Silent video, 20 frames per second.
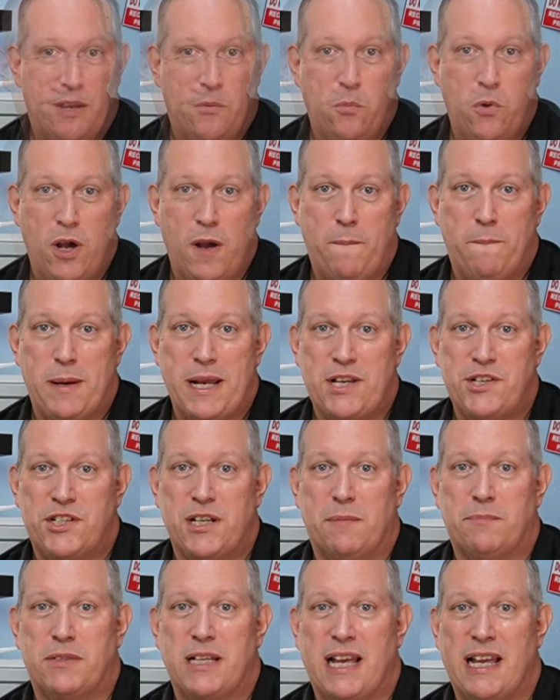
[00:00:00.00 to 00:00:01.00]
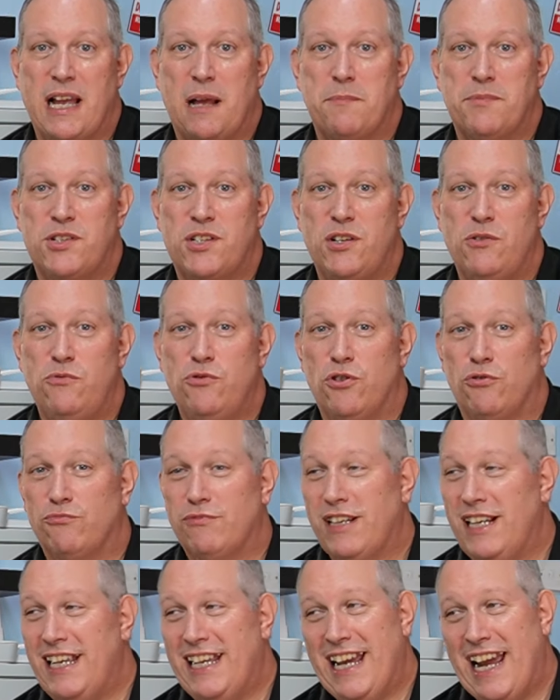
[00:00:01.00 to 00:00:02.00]
a Workbench update, I'm still not
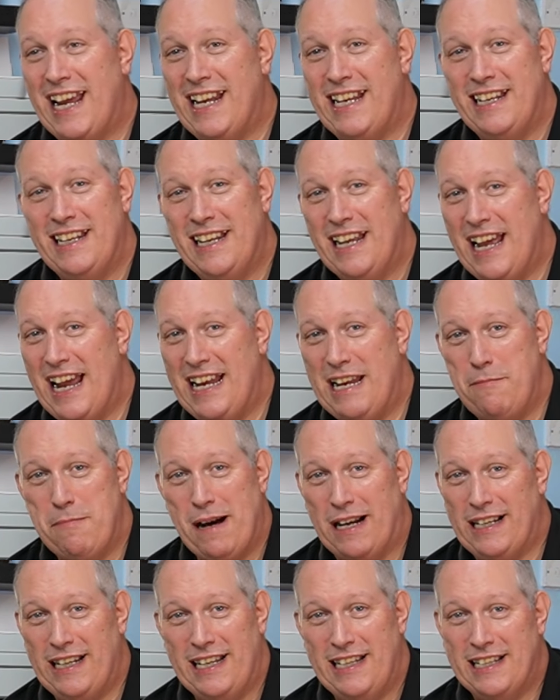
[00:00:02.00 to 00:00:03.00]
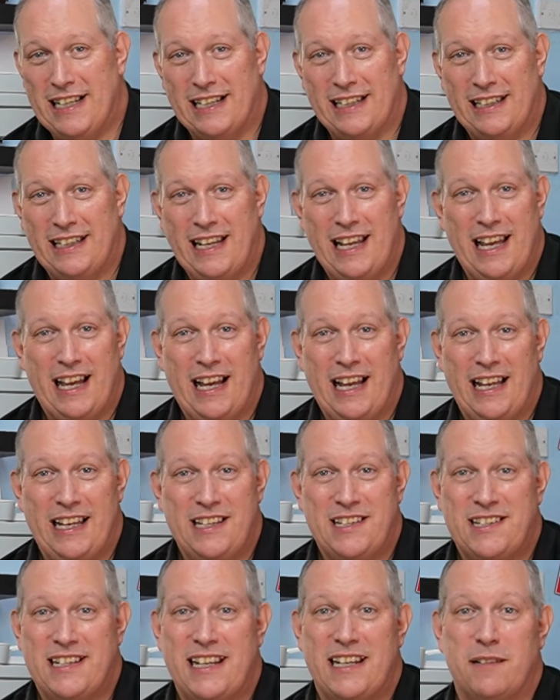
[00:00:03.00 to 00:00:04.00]
really getting any painting done.
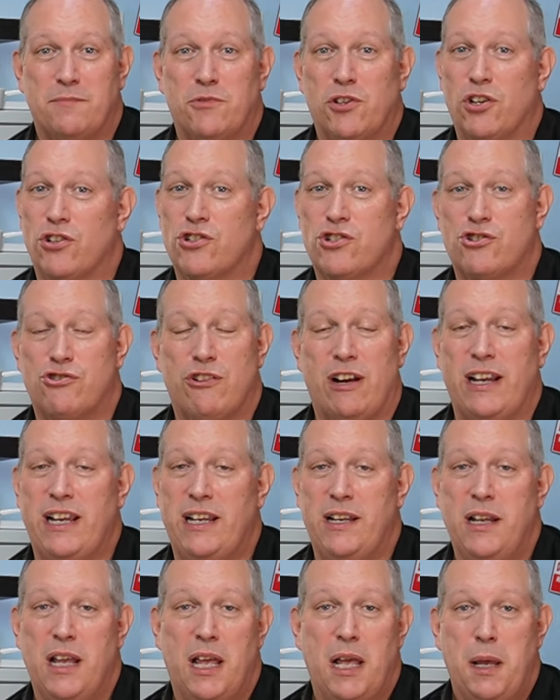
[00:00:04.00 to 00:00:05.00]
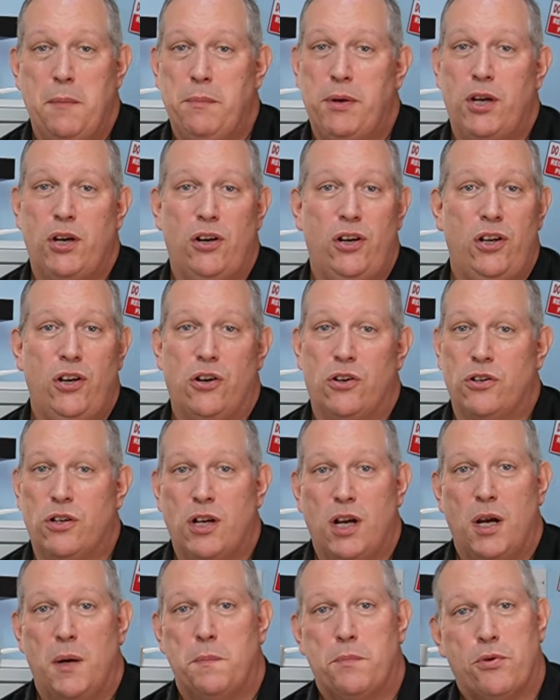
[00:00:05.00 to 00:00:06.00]
Instead I'm concentrating purely on
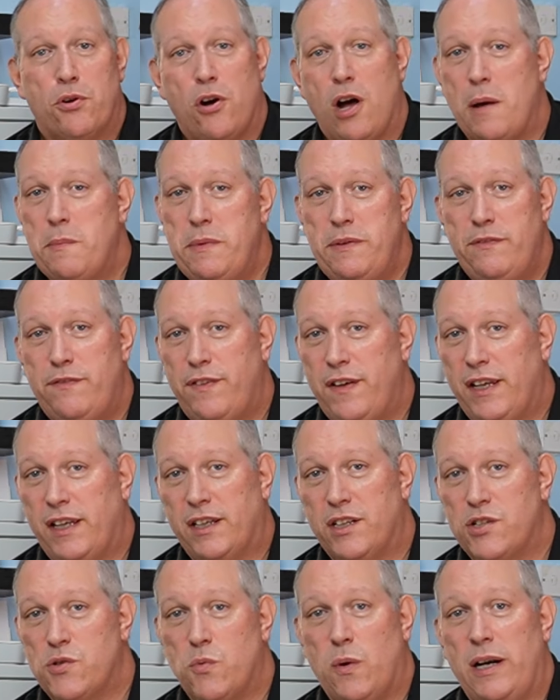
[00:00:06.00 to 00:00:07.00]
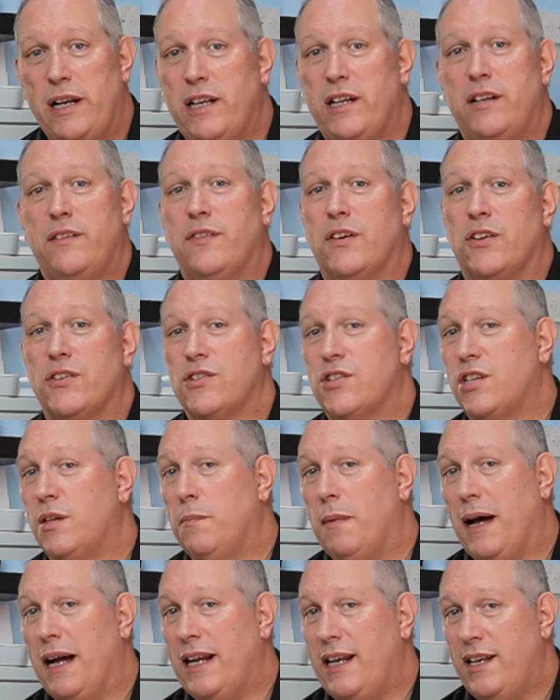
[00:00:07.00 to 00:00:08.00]
priming figures well in advance of
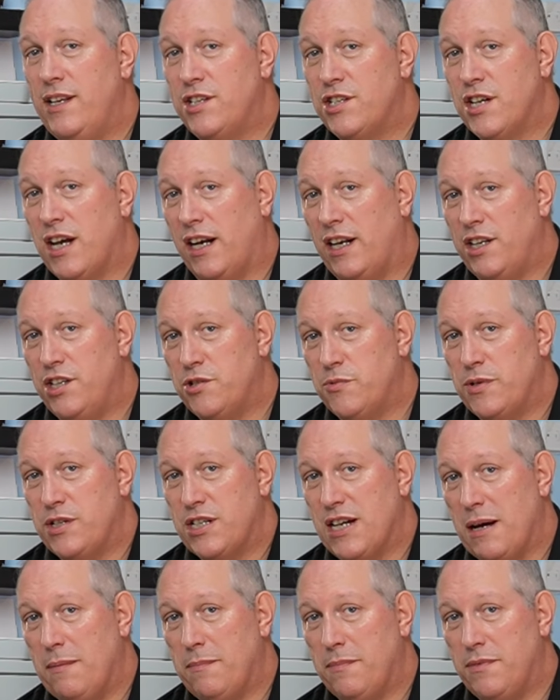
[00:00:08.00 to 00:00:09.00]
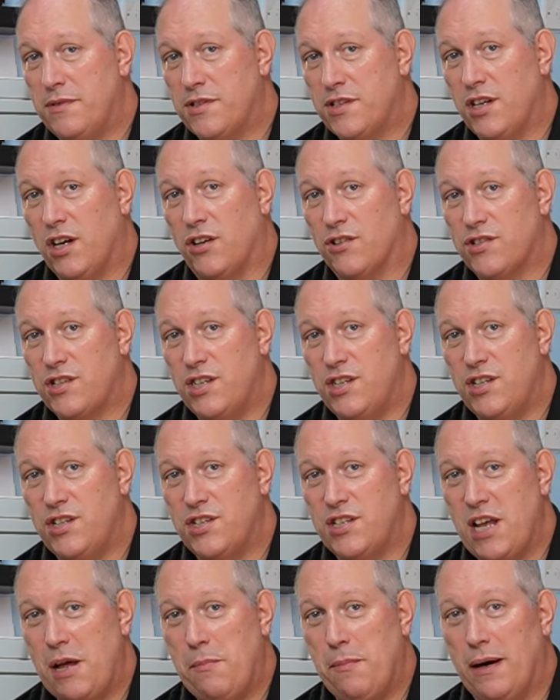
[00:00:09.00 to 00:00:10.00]
the painting challenge, which starts in
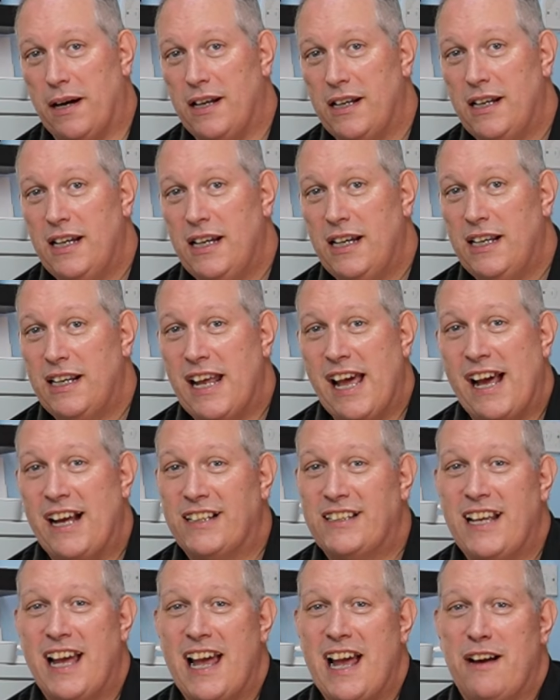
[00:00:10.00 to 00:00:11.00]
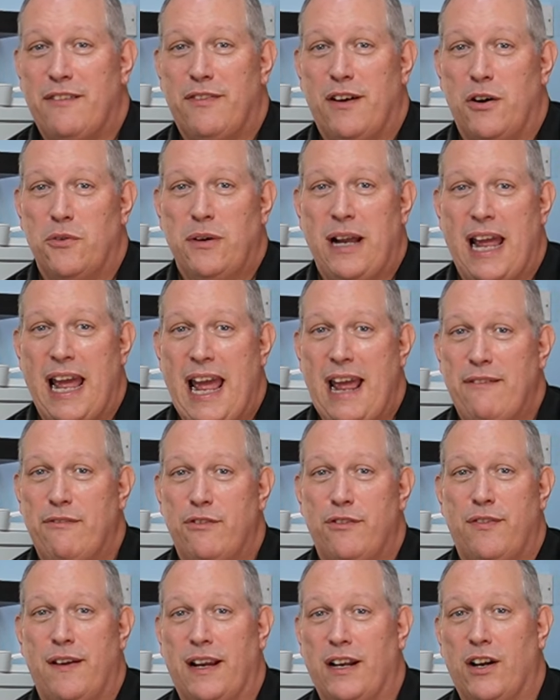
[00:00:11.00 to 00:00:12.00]
December. Now I doubt if I'll get
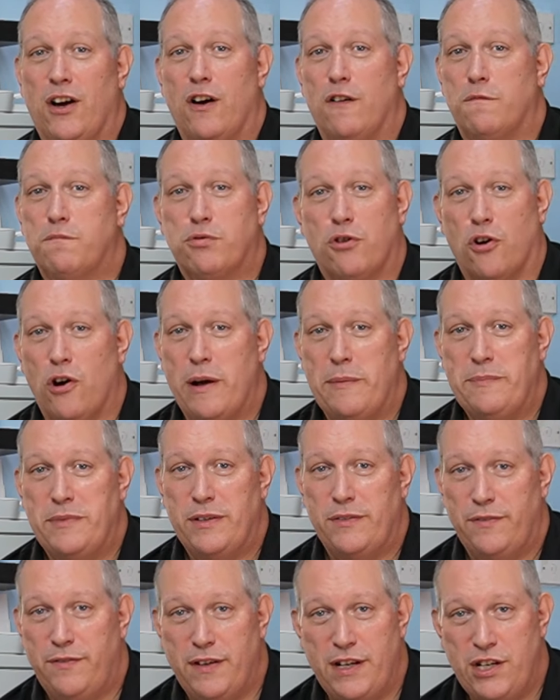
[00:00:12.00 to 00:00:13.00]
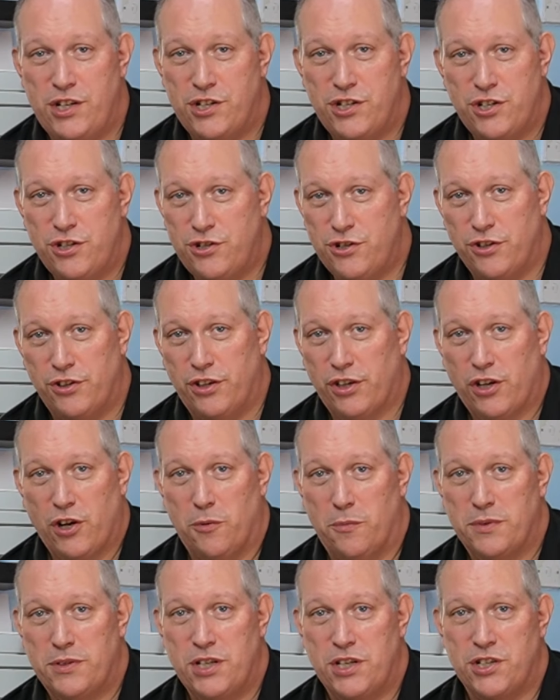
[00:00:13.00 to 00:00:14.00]
everything that I've primed finished during the
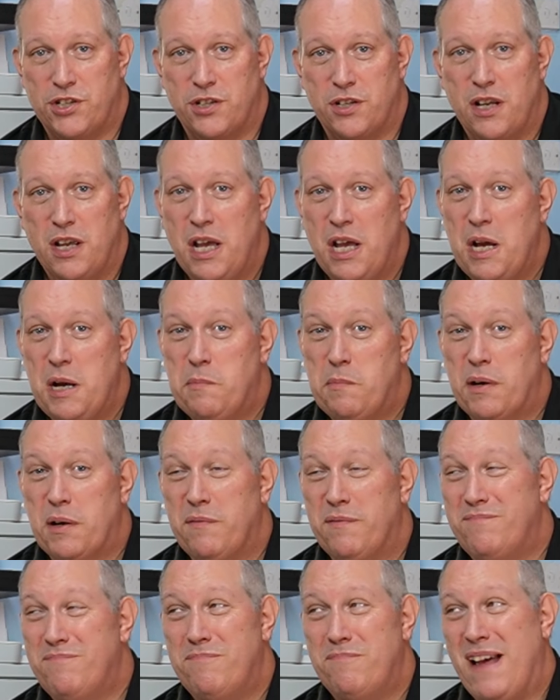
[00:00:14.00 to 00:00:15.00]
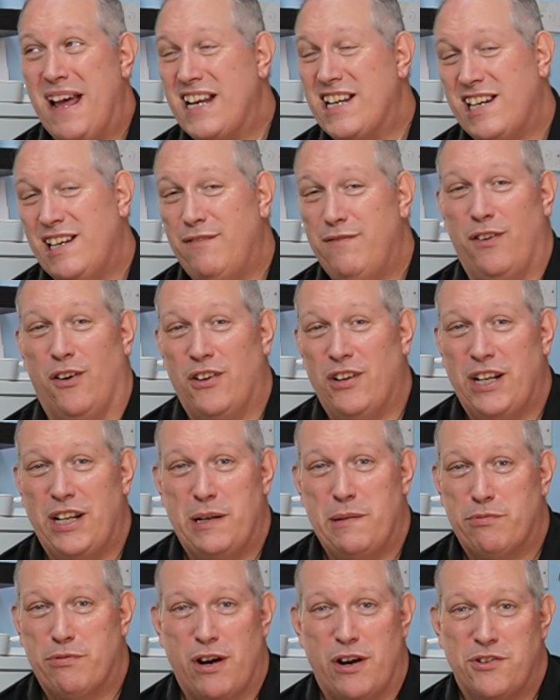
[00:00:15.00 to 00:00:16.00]
competition, but I'm actually finding
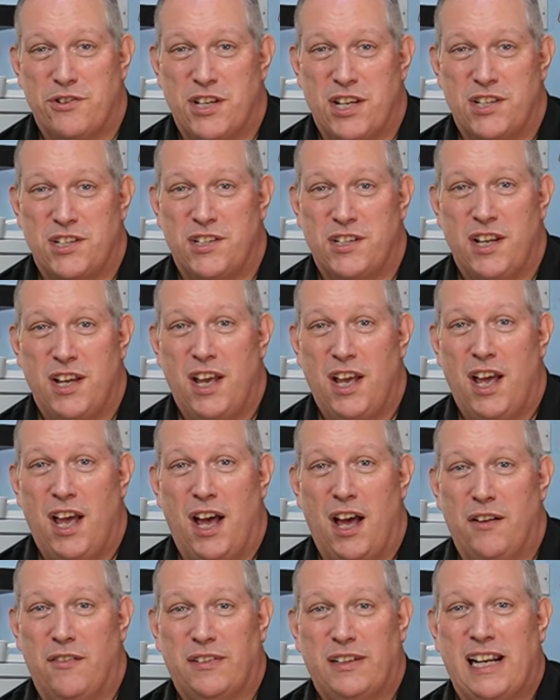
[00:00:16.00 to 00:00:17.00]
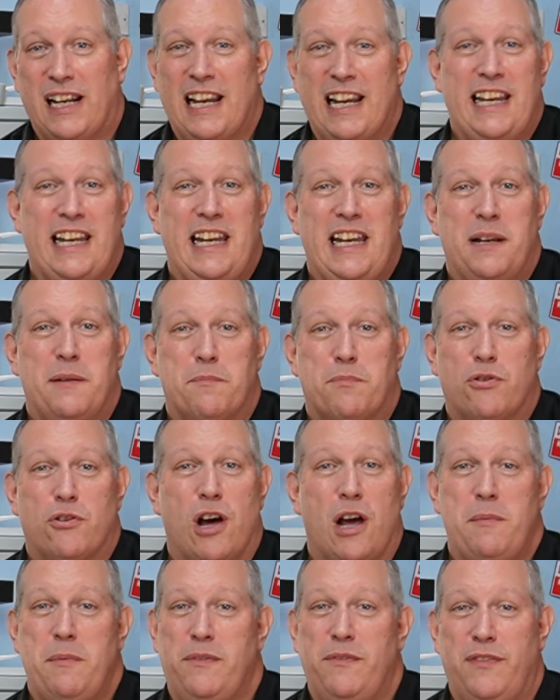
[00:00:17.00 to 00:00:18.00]
the process of cleaning and
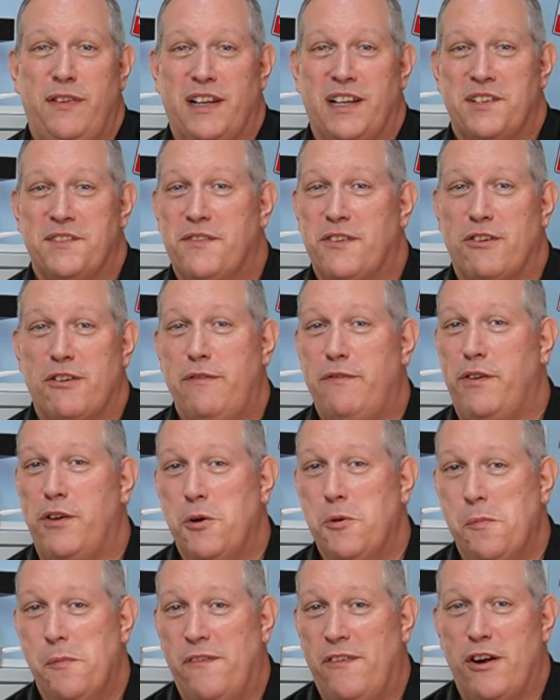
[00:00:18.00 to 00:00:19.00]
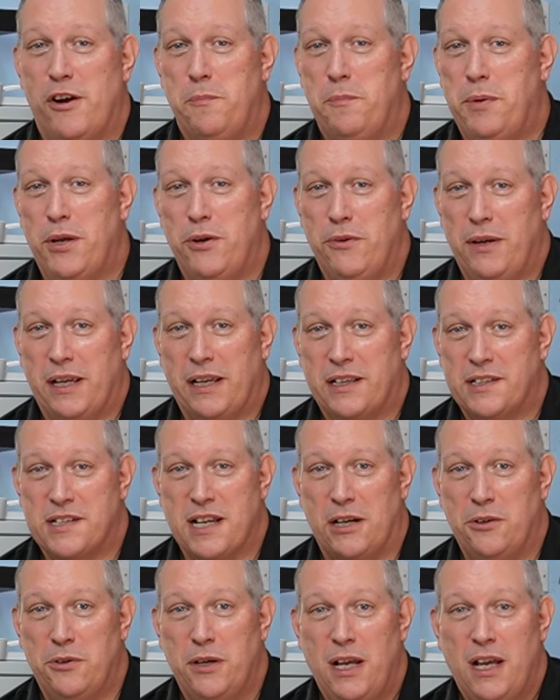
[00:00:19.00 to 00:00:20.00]
priming figures very therapeutic,
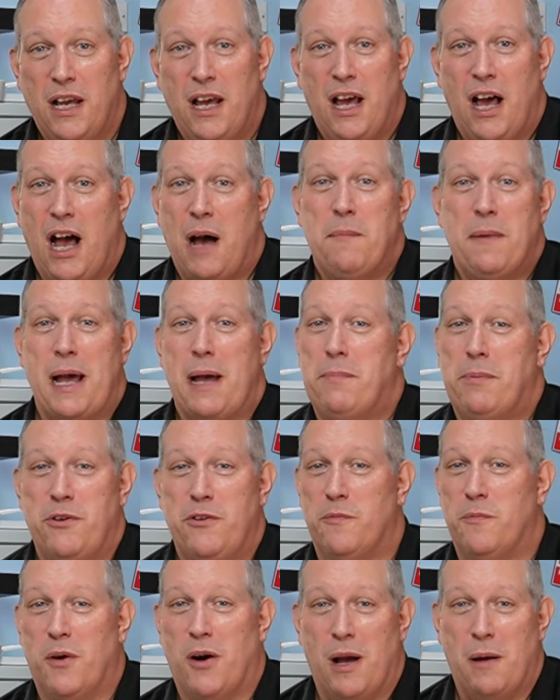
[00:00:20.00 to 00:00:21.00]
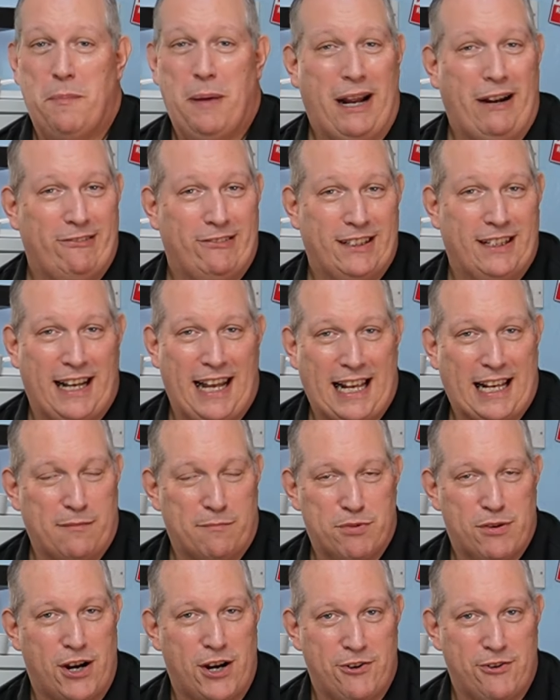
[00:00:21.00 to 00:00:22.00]
so I'm happy with my apparent lack of
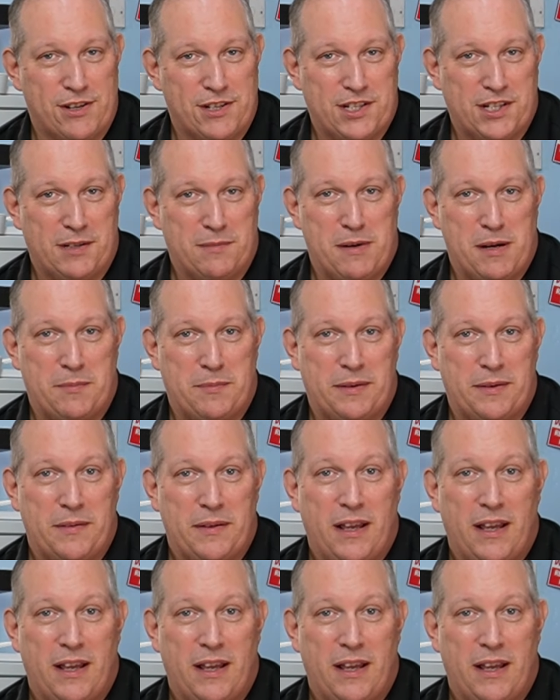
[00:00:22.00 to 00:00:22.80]
progress at the moment.